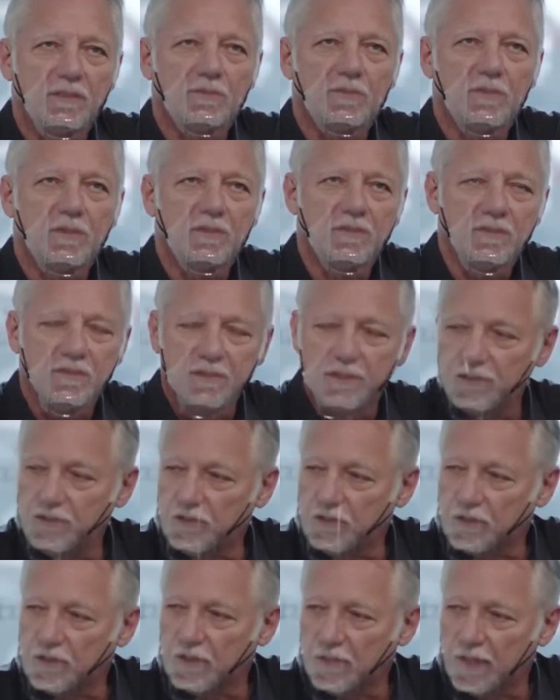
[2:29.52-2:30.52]
was in
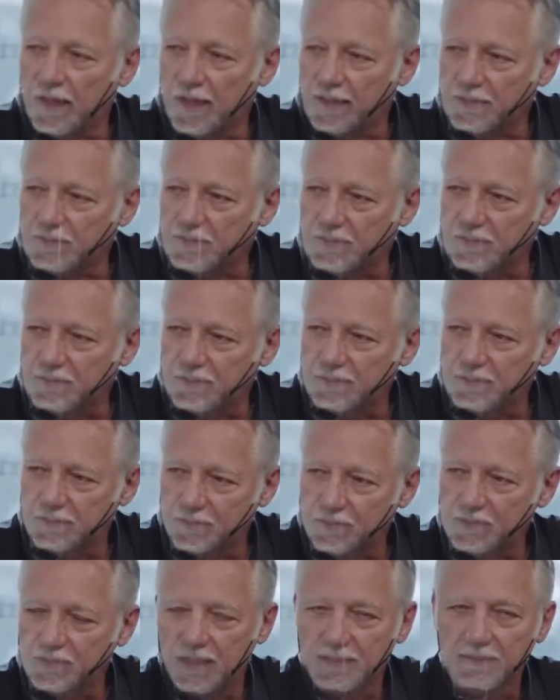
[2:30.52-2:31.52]
your class, and it
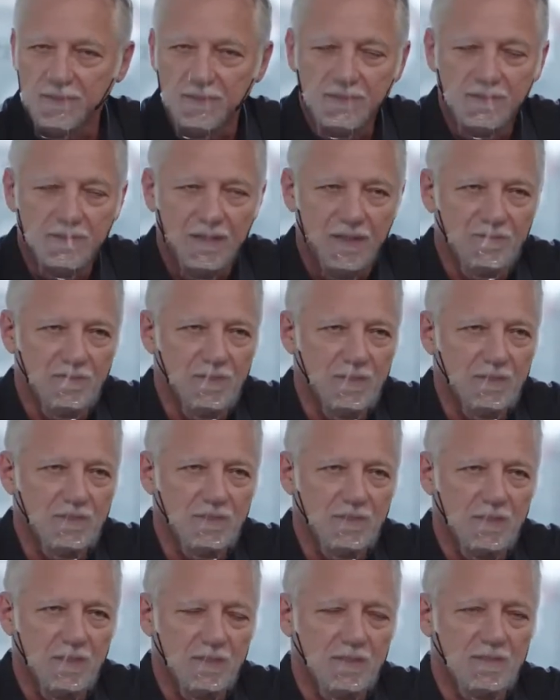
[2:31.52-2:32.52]
was
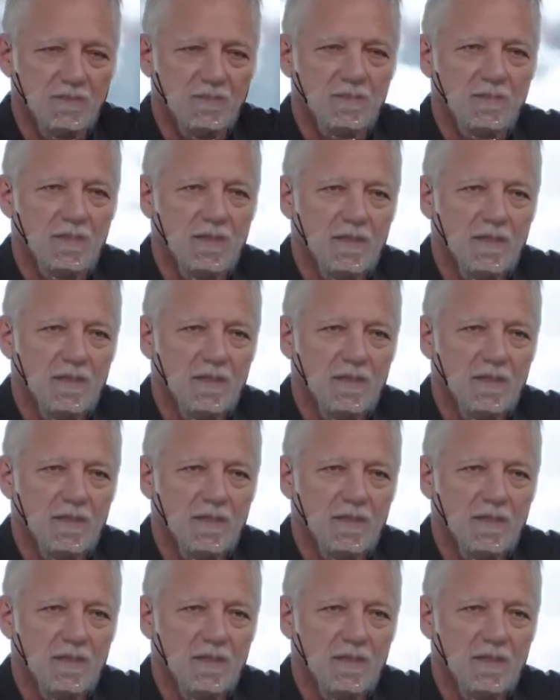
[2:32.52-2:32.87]
1976.